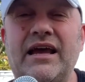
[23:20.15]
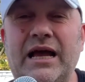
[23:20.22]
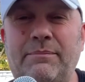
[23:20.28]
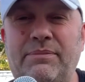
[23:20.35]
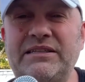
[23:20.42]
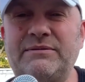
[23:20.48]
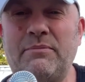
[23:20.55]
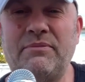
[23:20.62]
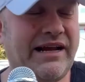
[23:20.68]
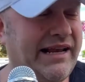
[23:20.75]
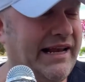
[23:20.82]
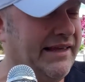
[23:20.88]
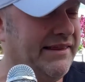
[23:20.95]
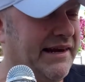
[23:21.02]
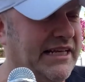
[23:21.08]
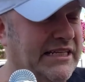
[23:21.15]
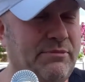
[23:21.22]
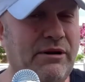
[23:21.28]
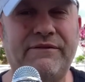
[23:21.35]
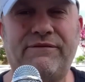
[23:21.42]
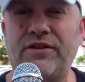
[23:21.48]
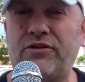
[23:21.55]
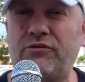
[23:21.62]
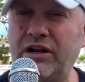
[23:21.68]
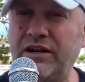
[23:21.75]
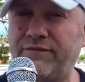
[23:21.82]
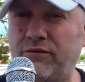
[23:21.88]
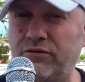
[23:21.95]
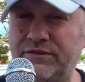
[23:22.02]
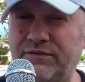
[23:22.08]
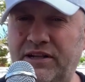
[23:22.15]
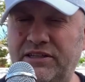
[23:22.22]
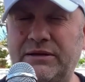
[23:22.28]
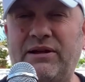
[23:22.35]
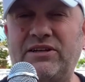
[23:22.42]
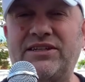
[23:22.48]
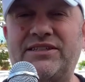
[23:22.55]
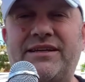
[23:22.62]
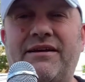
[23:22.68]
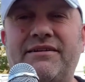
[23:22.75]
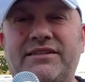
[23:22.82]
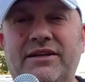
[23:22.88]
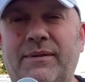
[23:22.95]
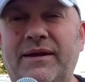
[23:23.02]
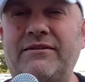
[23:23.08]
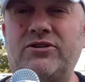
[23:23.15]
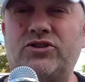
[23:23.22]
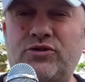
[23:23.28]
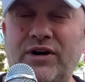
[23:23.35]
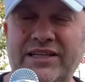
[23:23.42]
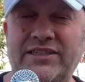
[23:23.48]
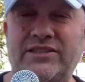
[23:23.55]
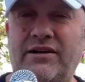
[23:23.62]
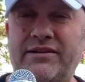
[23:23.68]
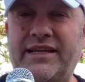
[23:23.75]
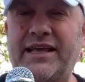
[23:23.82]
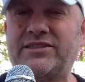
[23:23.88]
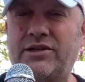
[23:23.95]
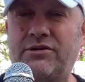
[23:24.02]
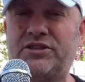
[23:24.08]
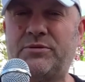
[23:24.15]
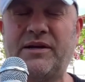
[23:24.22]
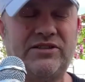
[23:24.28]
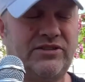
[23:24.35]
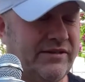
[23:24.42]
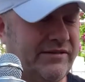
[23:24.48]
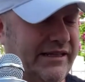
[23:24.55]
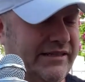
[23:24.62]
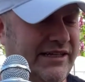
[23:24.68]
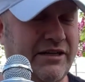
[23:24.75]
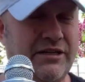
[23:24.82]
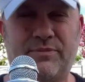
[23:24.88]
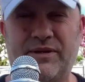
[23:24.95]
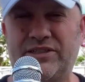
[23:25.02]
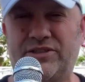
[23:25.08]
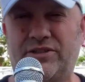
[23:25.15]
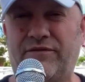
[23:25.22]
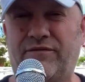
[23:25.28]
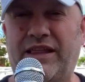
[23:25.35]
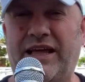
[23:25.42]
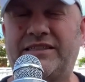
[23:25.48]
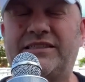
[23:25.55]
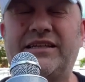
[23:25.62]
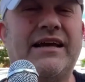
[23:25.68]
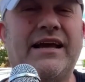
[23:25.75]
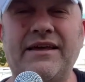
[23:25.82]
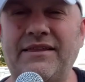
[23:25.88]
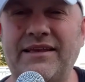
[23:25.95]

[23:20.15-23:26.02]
and please remember, click the links below for 3 or 4 videos of magic, seriously, me doing tricks, ideas, illusions. Please click the channel, please do for that.